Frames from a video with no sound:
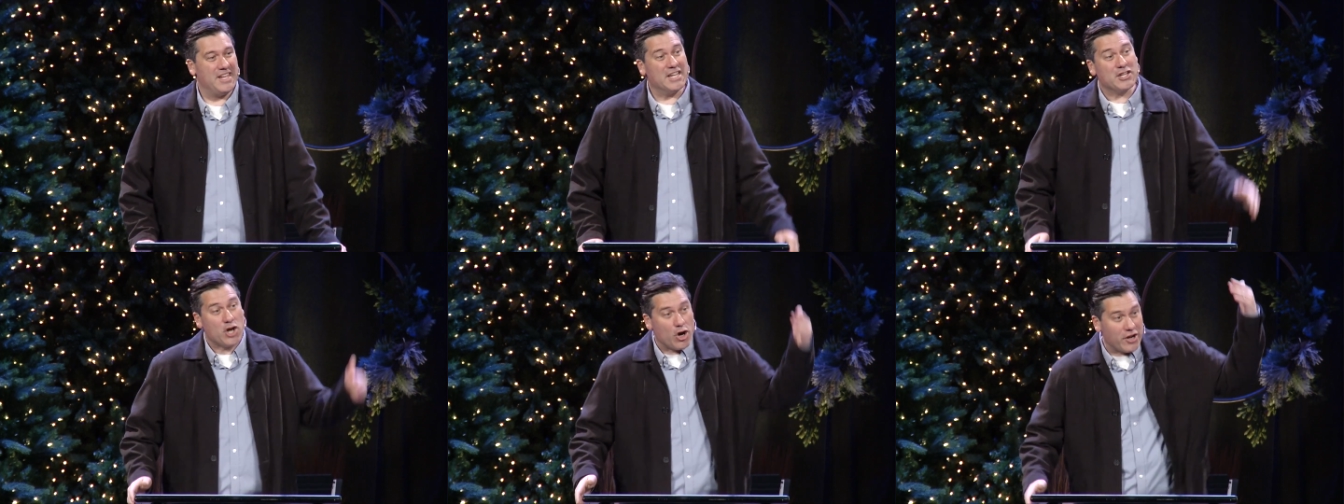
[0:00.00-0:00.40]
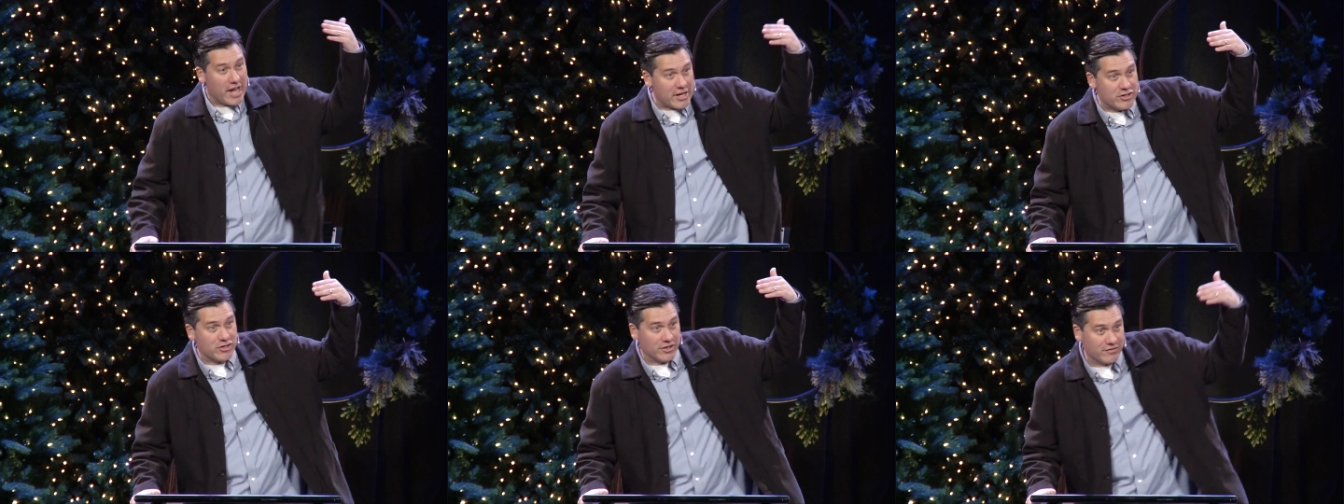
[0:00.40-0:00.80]
the
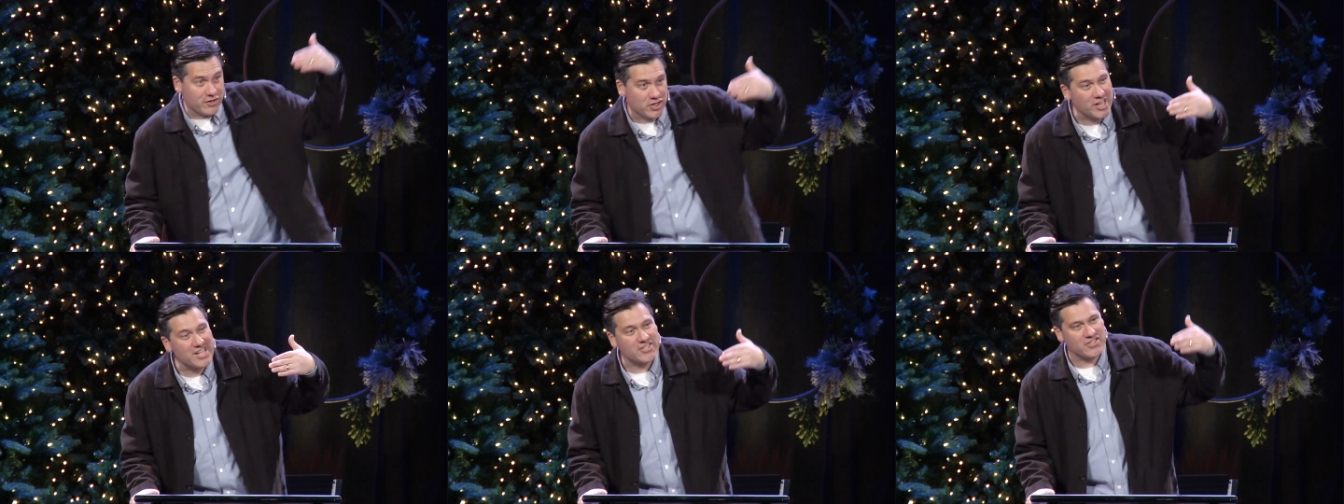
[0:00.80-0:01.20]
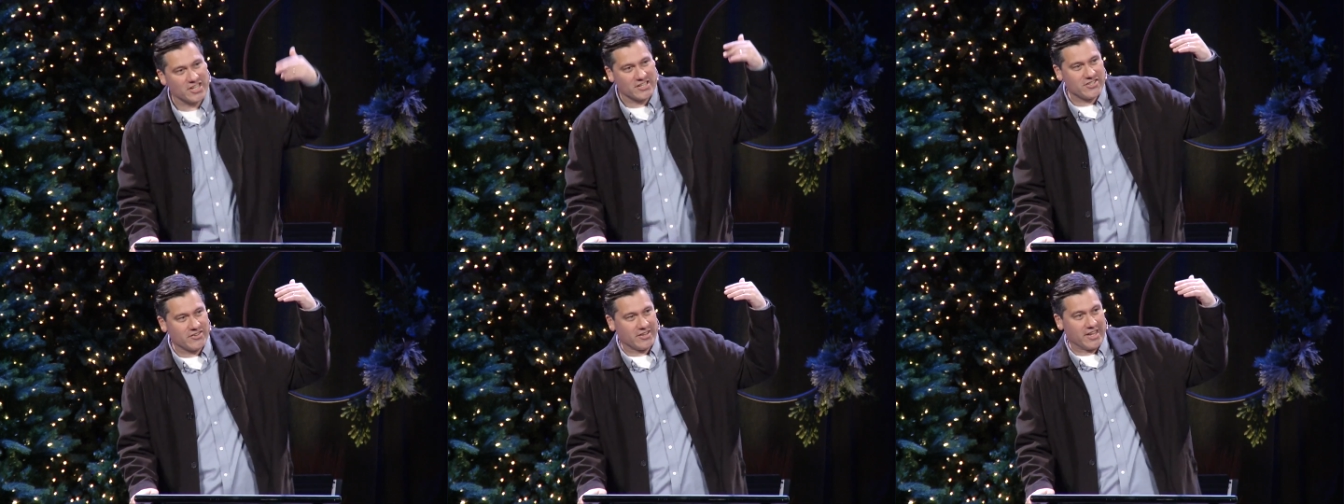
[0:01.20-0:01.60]
incarnation of
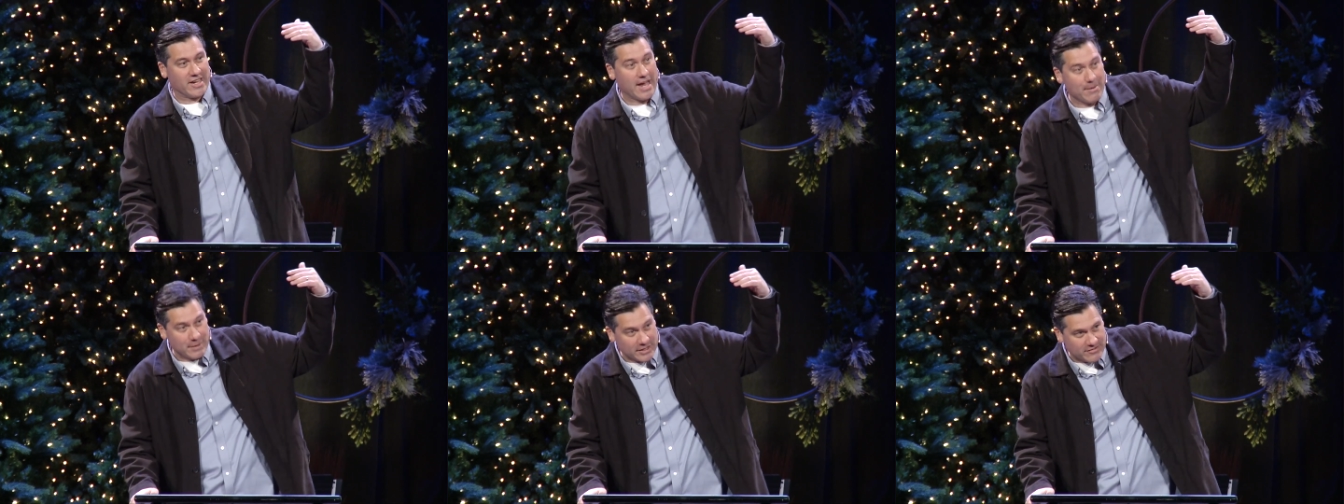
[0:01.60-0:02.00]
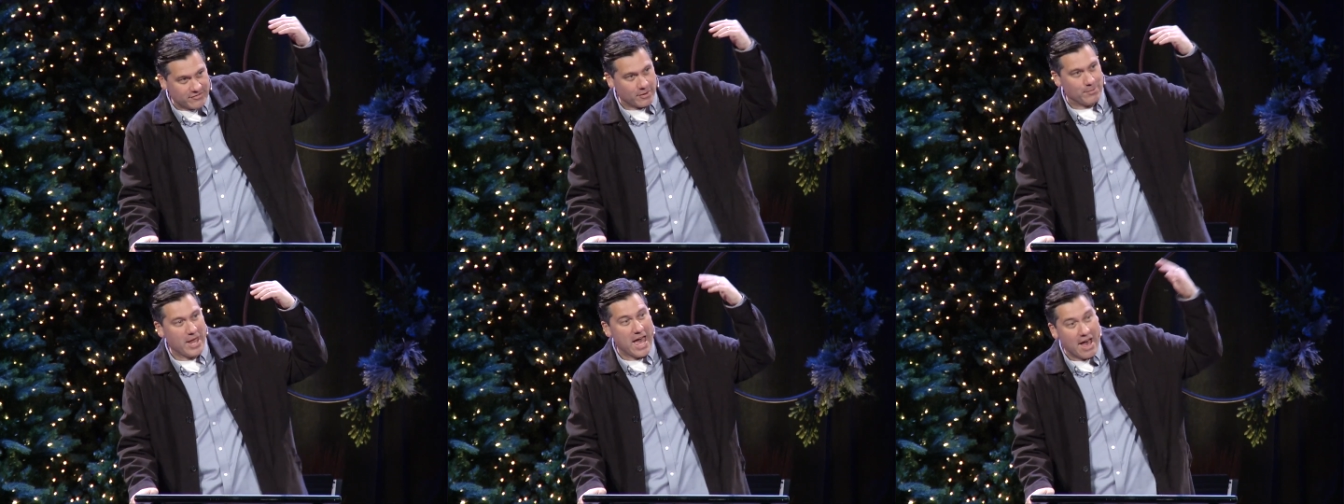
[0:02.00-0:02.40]
Jesus, or the coming
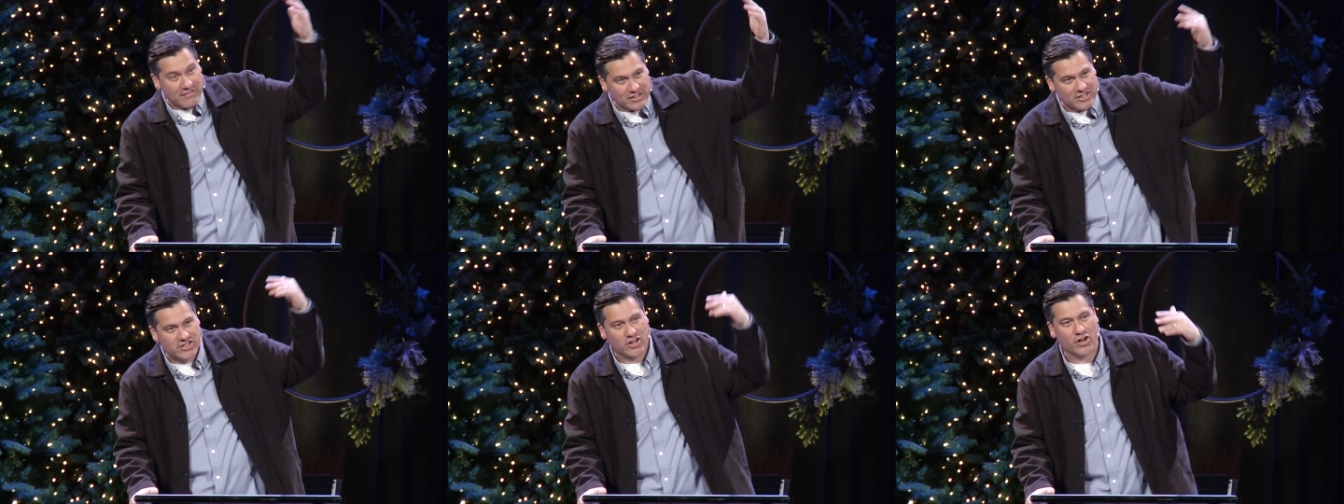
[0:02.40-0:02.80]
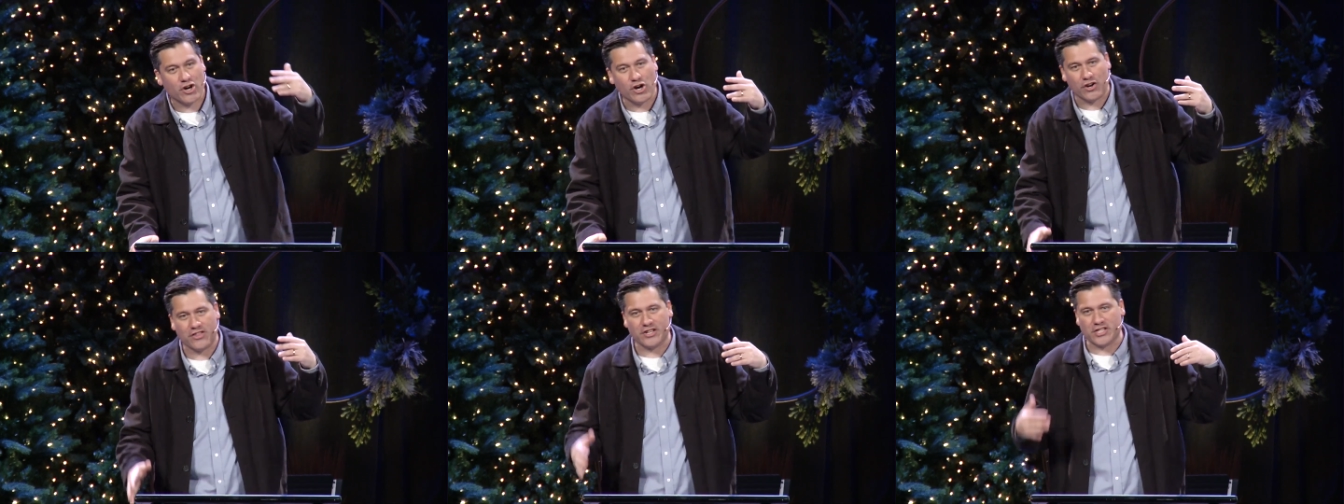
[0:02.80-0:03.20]
from heaven to
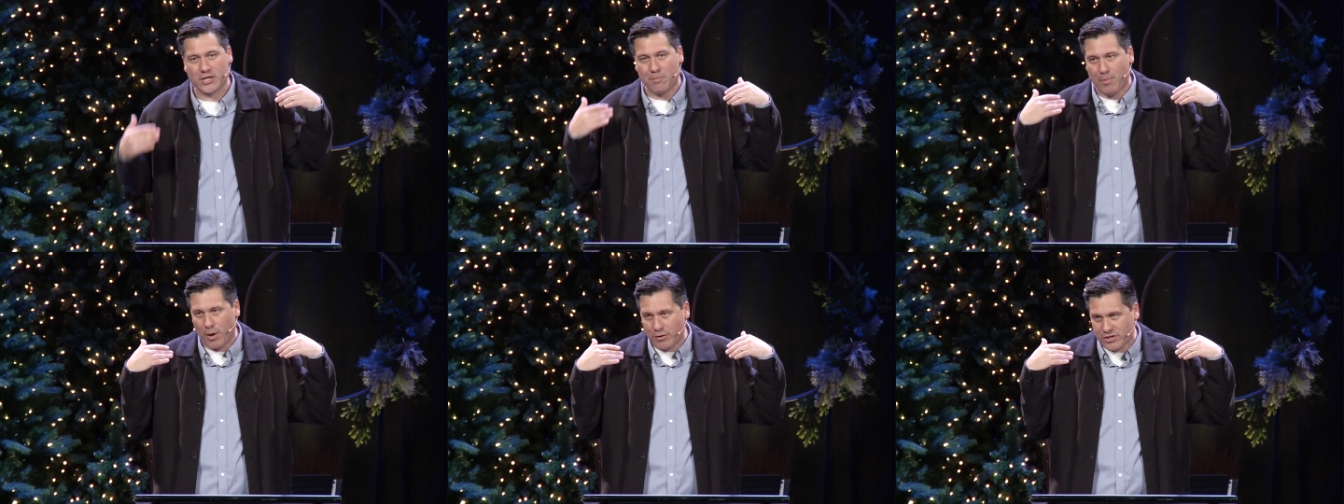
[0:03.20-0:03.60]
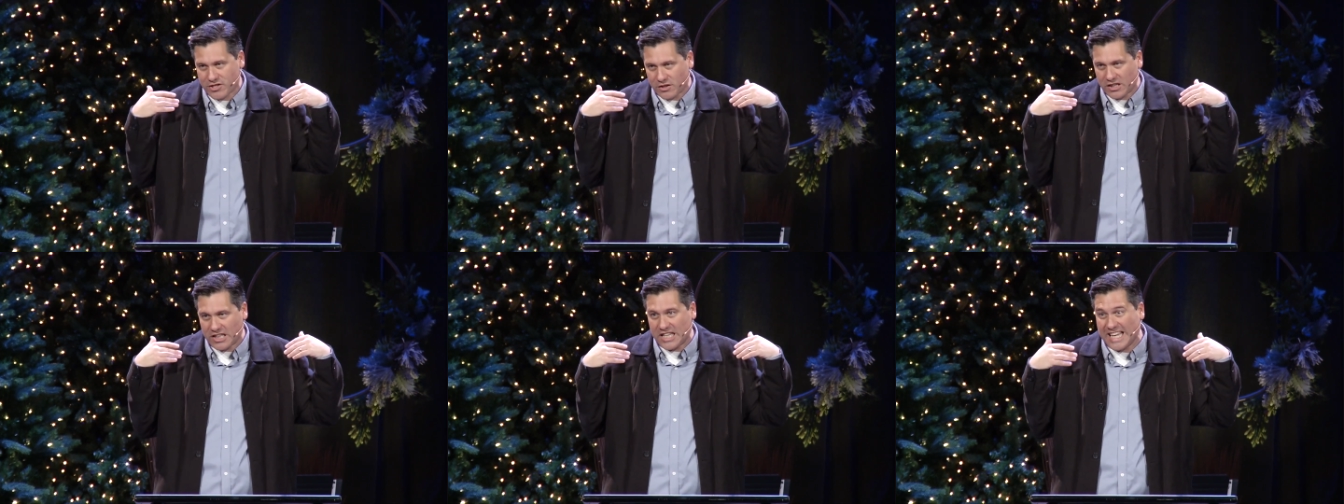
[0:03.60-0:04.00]
earth, is supposed
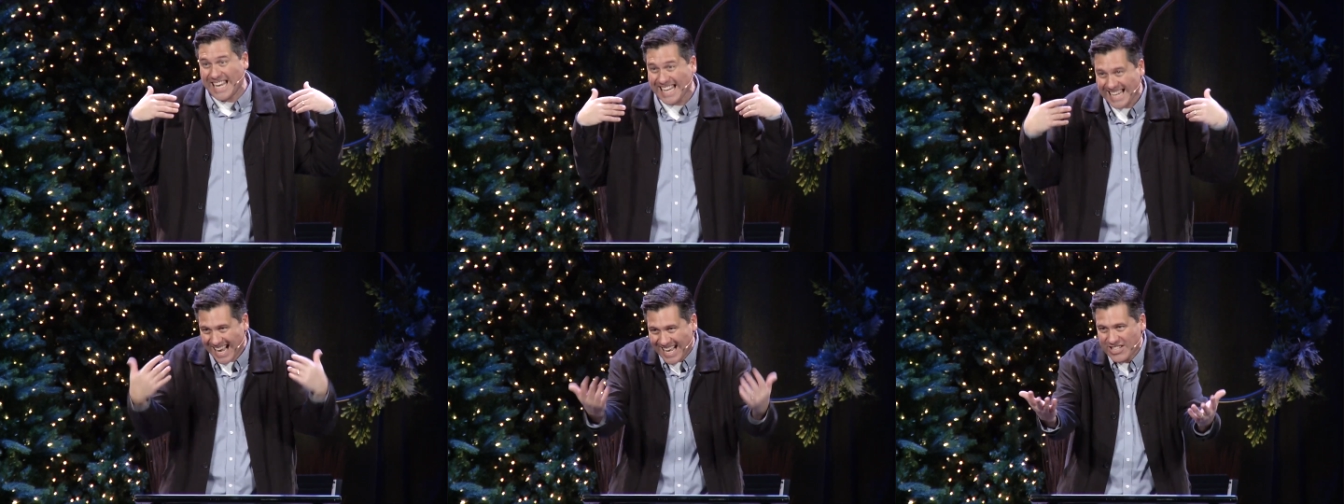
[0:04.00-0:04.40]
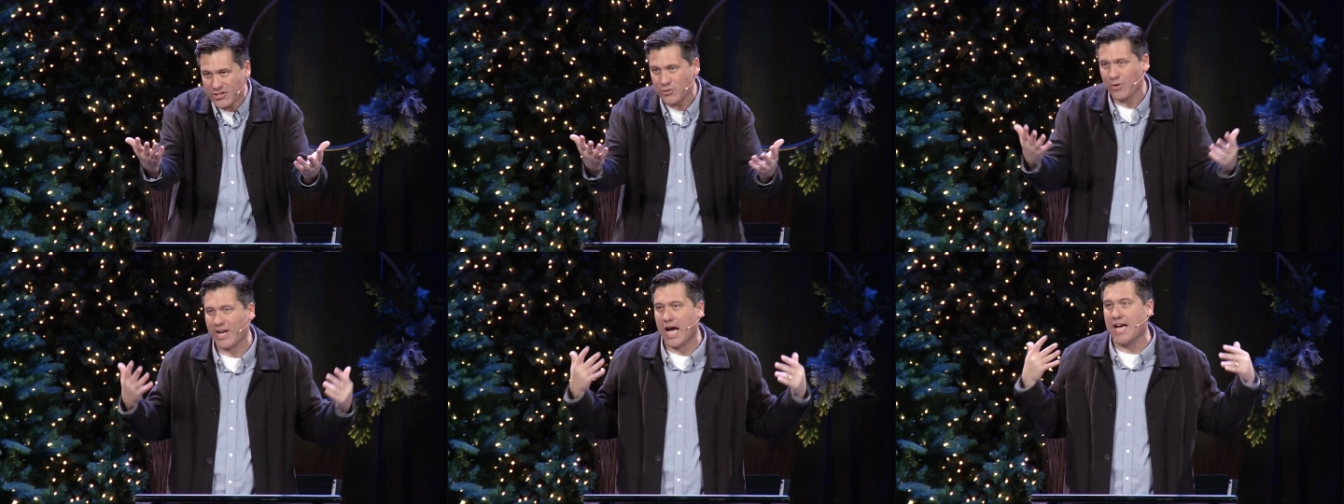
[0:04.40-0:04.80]
to lead us
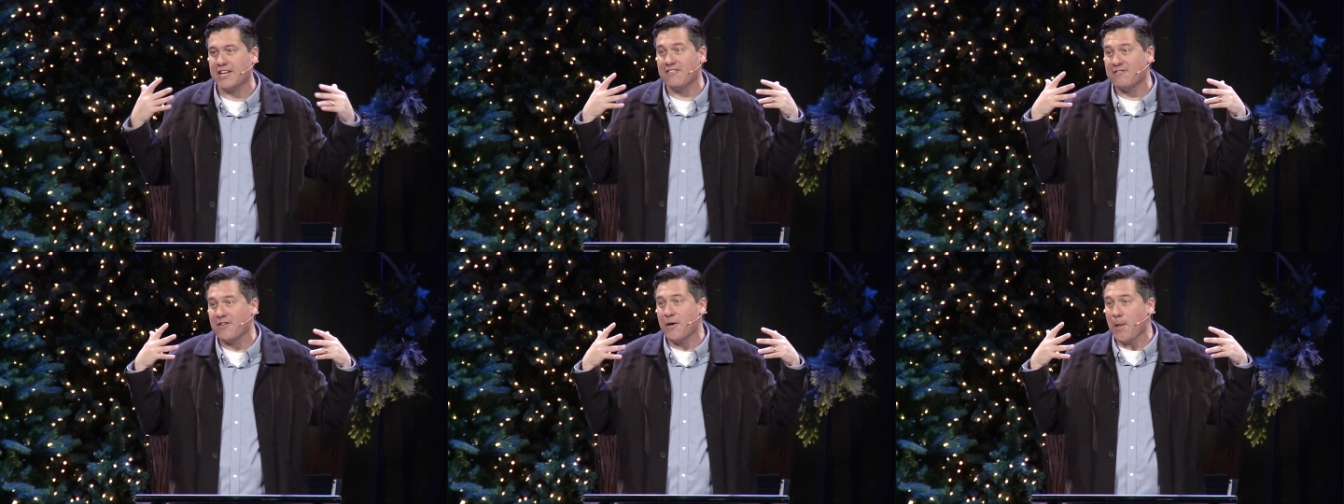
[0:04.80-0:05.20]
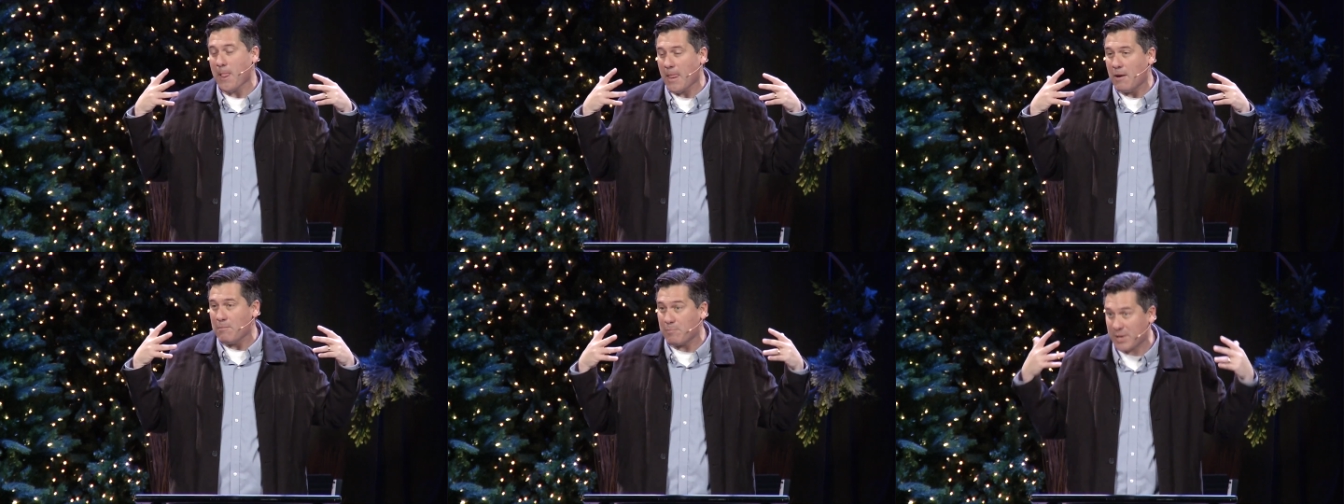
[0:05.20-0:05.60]
to a kind of
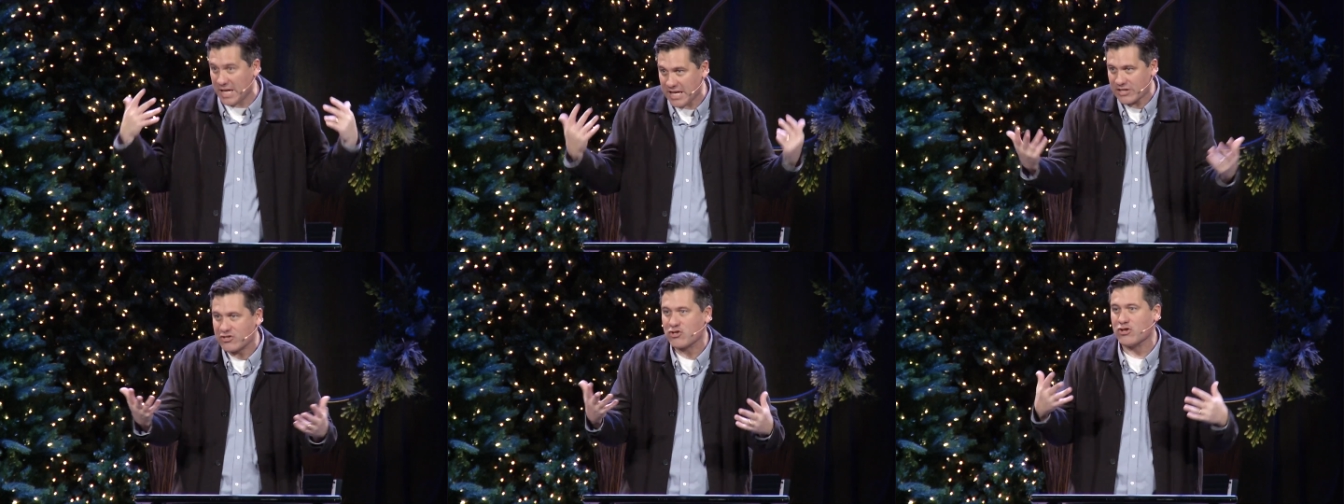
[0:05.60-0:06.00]
peace.